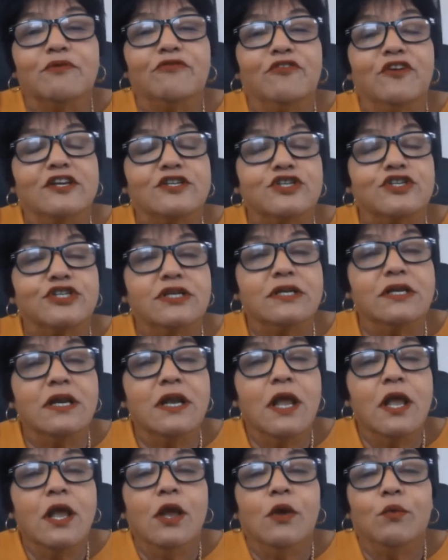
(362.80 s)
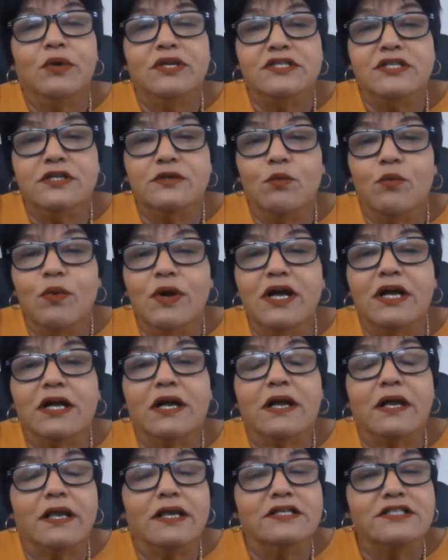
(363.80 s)
profession. We did
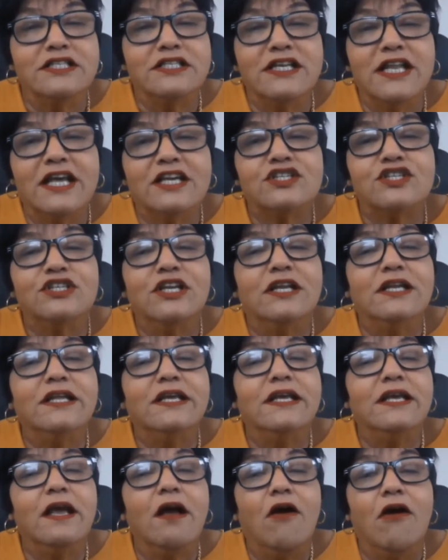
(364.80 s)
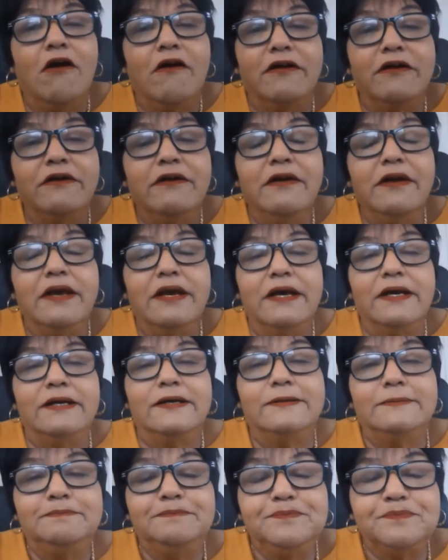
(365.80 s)
work internationally on
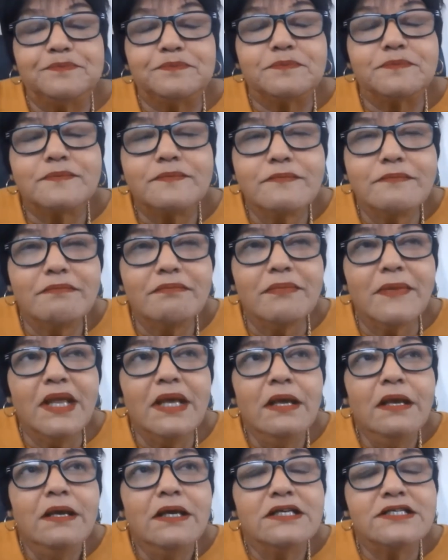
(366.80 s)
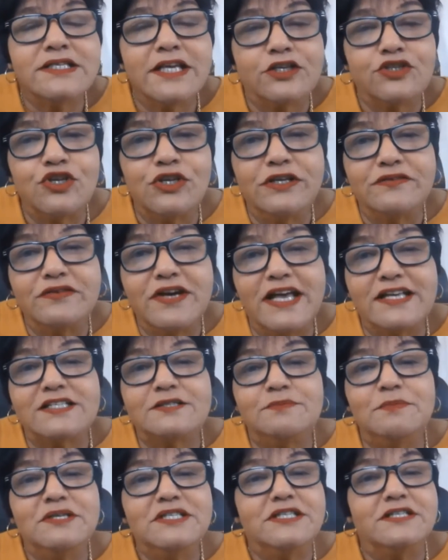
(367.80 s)
sexual
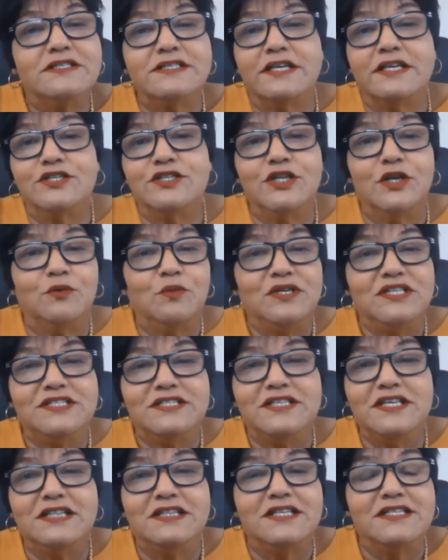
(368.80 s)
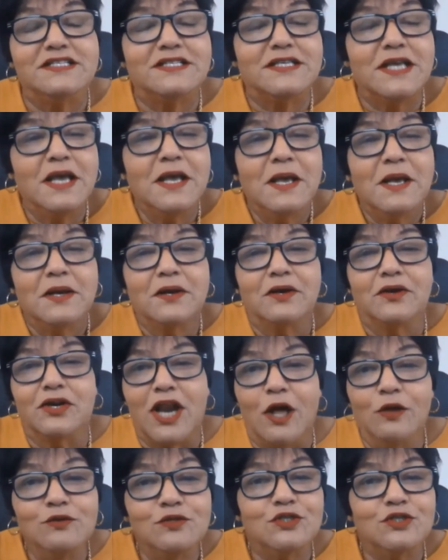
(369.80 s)
harassment, etc. And we see this
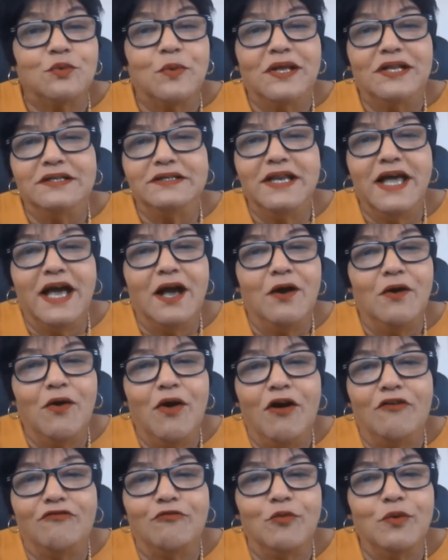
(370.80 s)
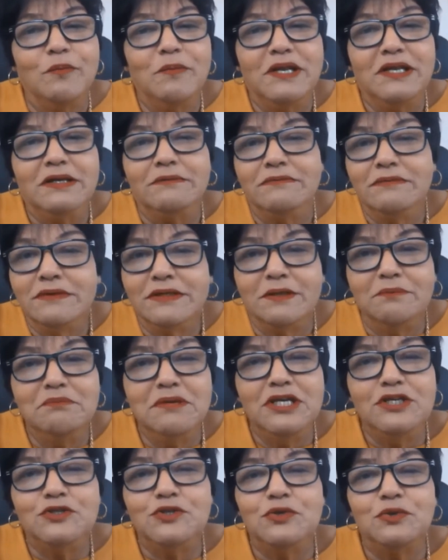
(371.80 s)
groundswell now of women, the
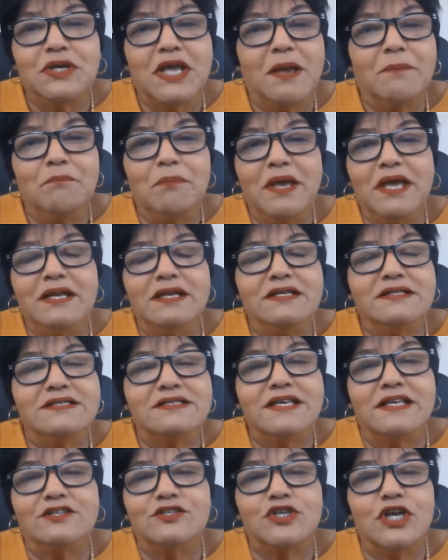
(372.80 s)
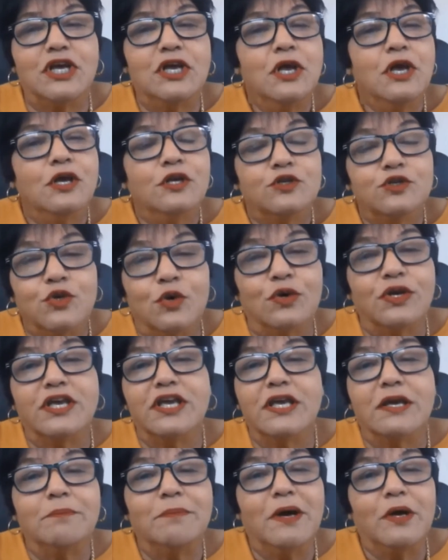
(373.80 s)
Me Too campaign, etc.,
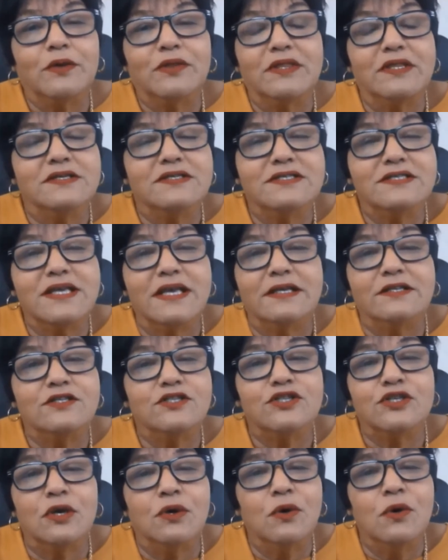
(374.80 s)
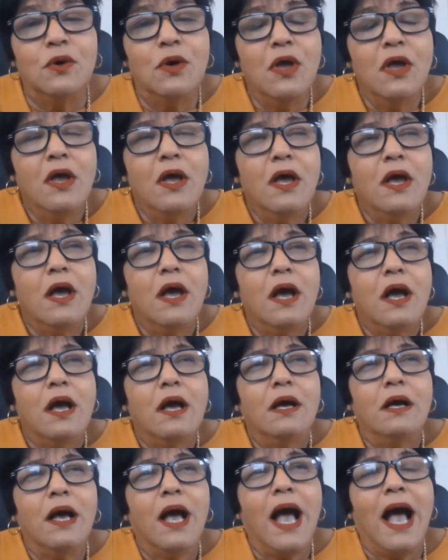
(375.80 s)
talking about this. And so
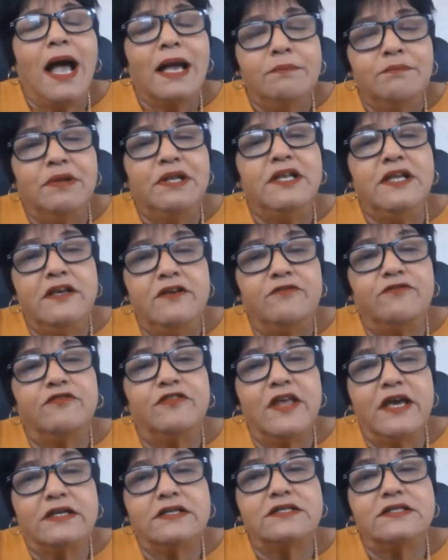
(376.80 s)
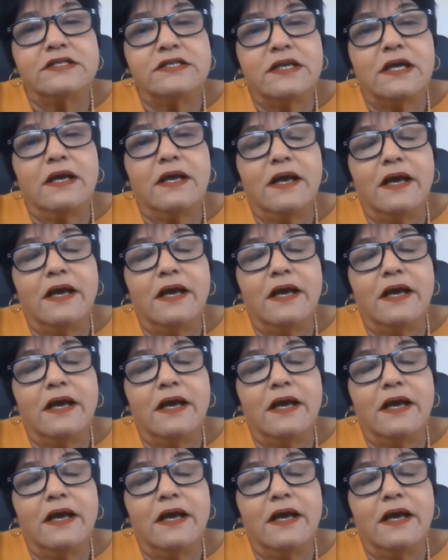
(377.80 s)
I believe that